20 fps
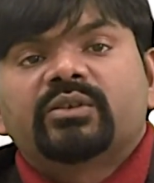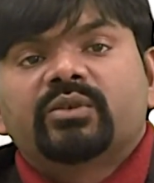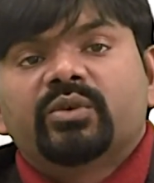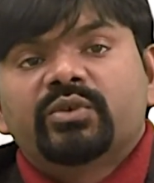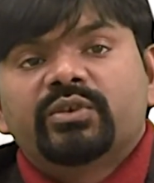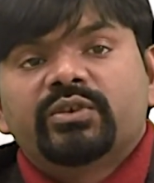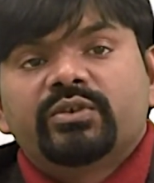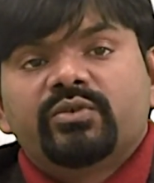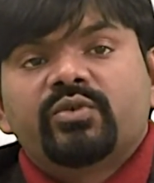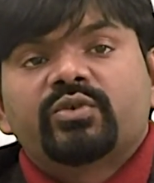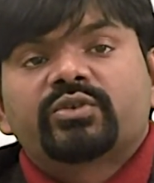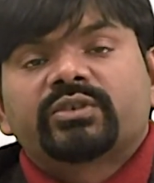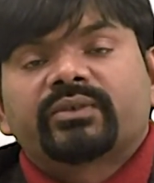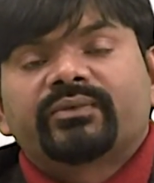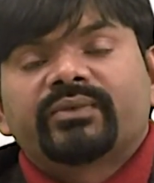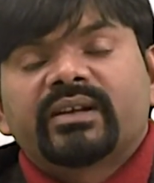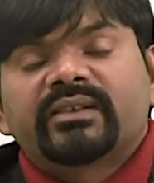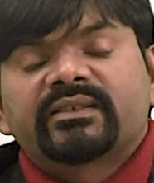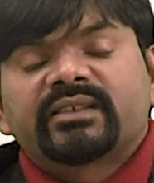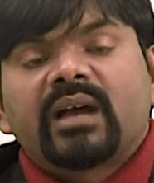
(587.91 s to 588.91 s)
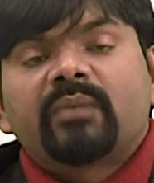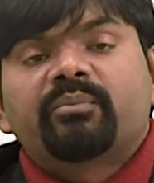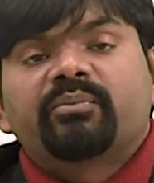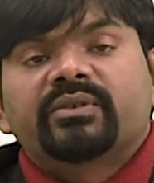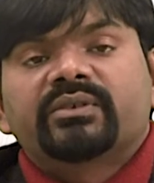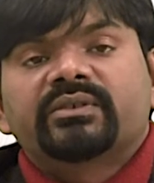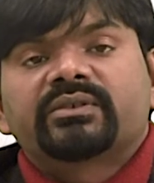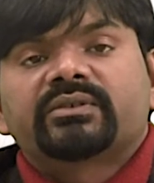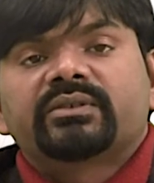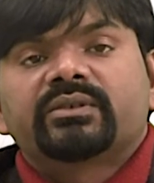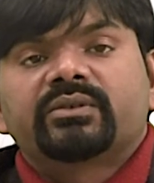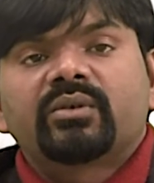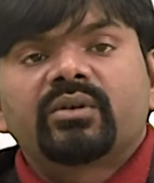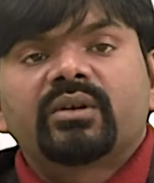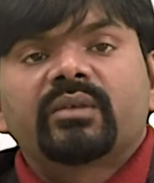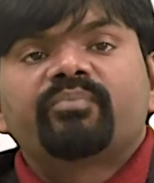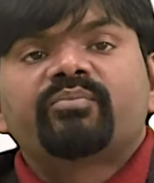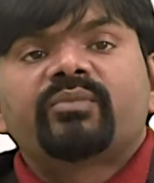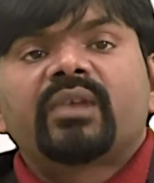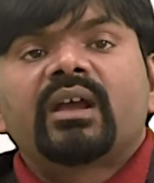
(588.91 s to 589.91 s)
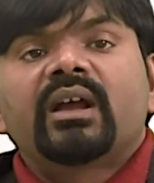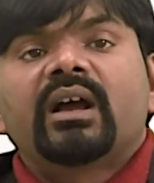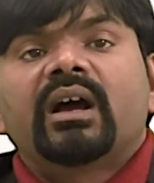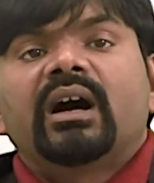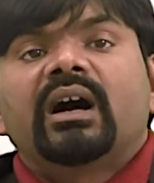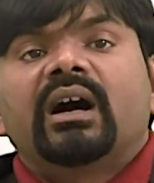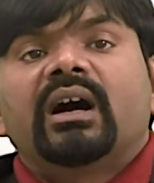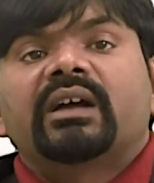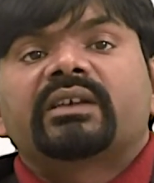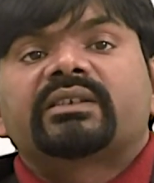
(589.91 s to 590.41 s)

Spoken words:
the use of examples? A